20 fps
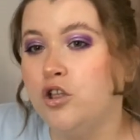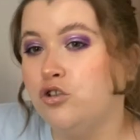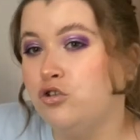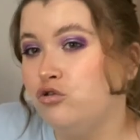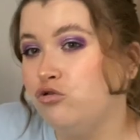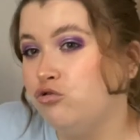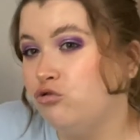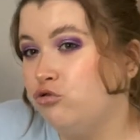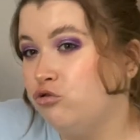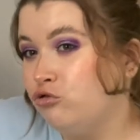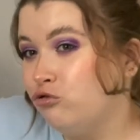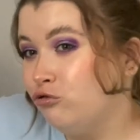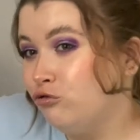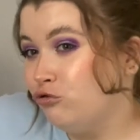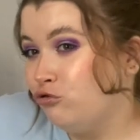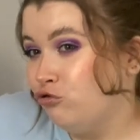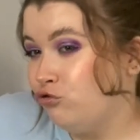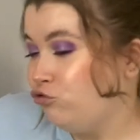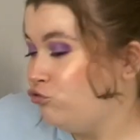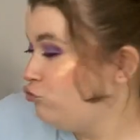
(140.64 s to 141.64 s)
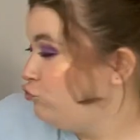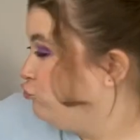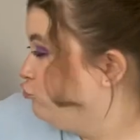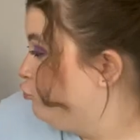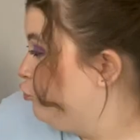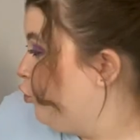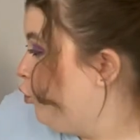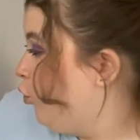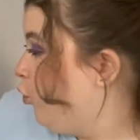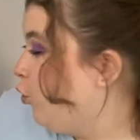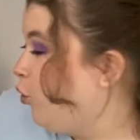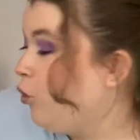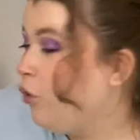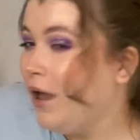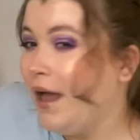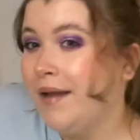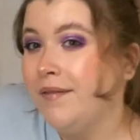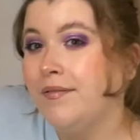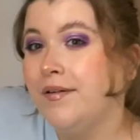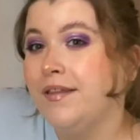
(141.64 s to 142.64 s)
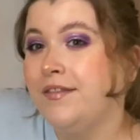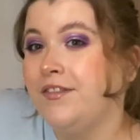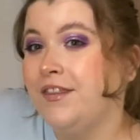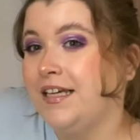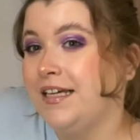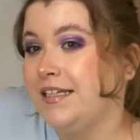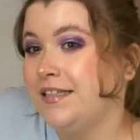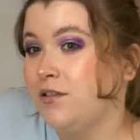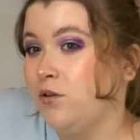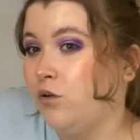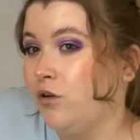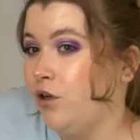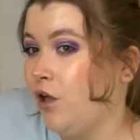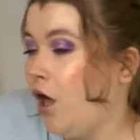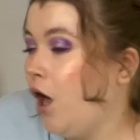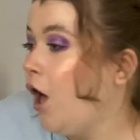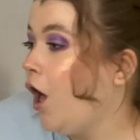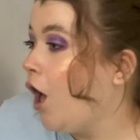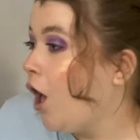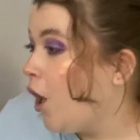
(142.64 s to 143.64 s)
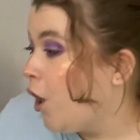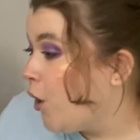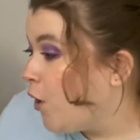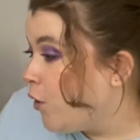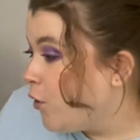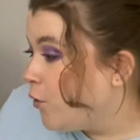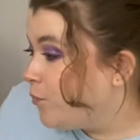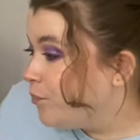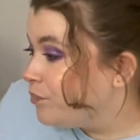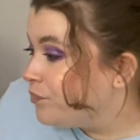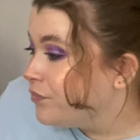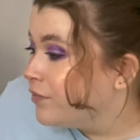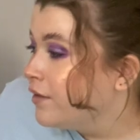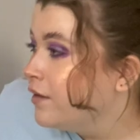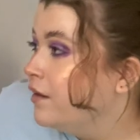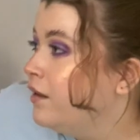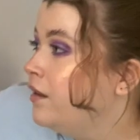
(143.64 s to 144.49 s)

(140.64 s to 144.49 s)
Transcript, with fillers: a drawer, everything's got a home.